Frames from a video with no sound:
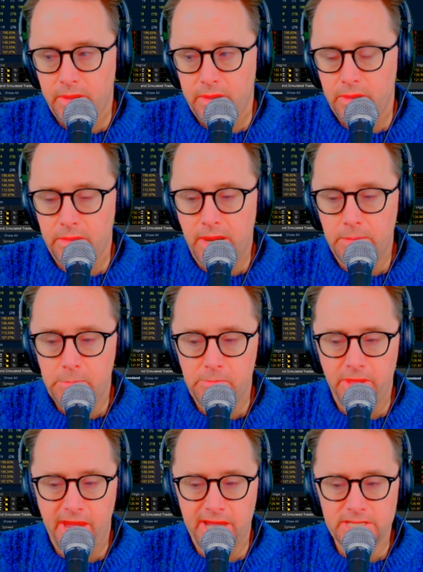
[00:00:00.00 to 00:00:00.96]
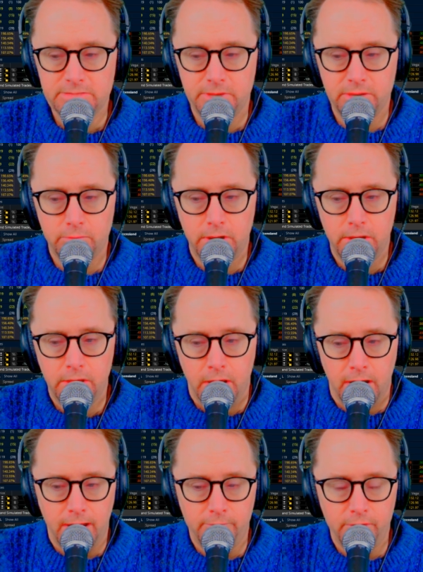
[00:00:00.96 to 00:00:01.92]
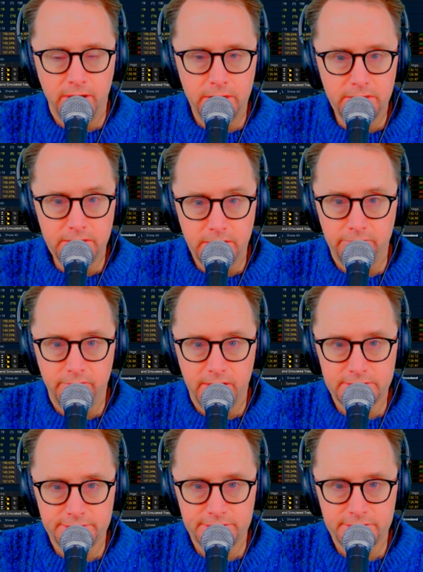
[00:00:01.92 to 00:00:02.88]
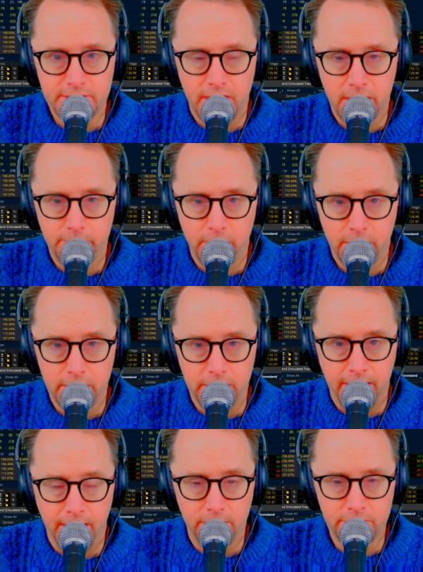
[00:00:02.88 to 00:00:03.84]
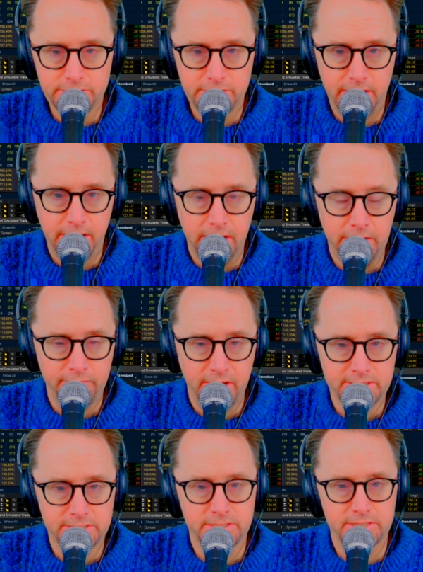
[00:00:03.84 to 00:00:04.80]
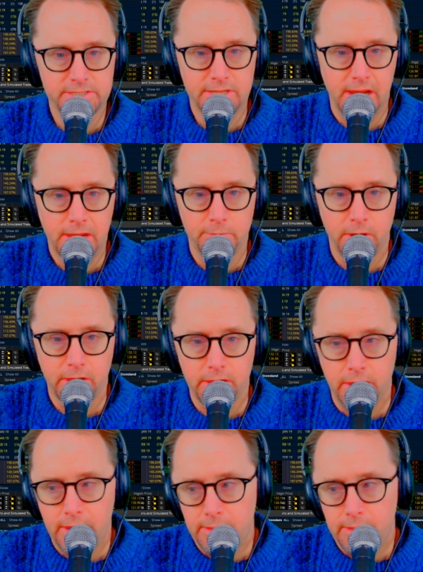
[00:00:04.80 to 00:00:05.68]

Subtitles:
A lot of people ask me, well, I'm ready to invest in the stock market. How should I invest in the stock market?